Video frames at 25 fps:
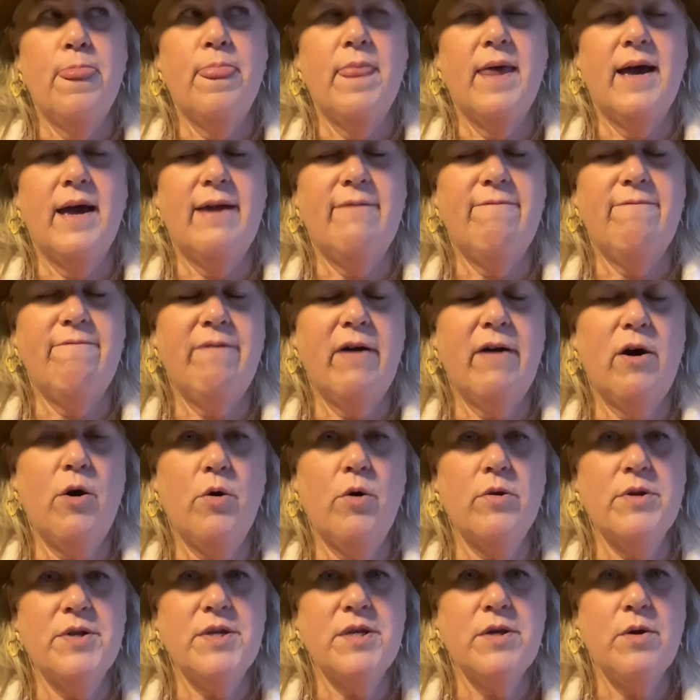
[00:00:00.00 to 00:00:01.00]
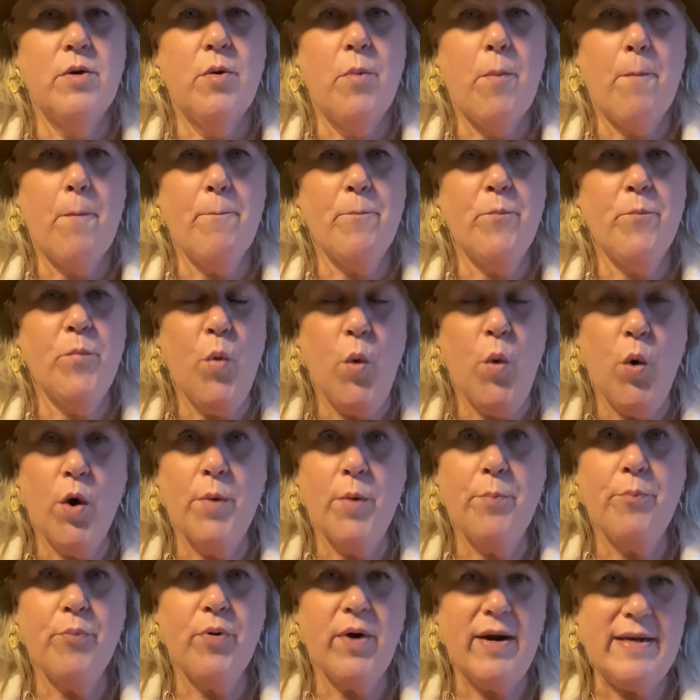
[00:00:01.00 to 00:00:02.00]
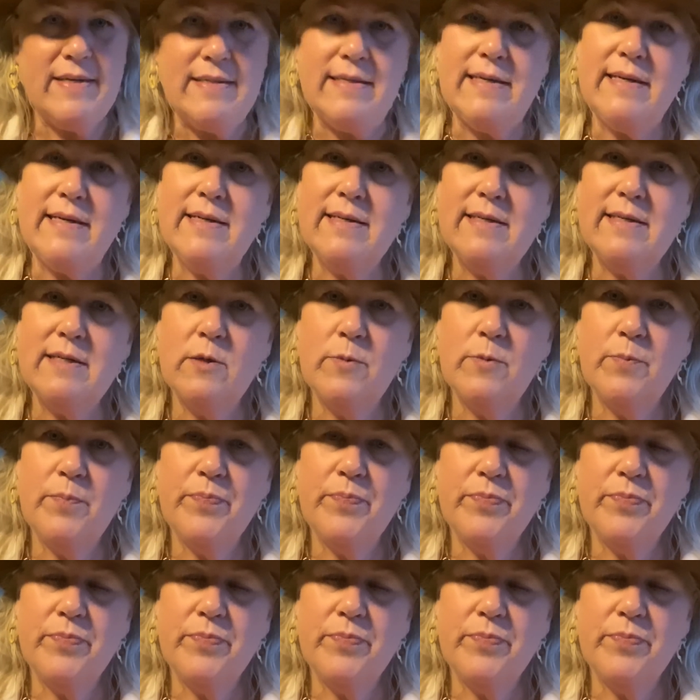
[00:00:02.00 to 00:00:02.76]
I felt more present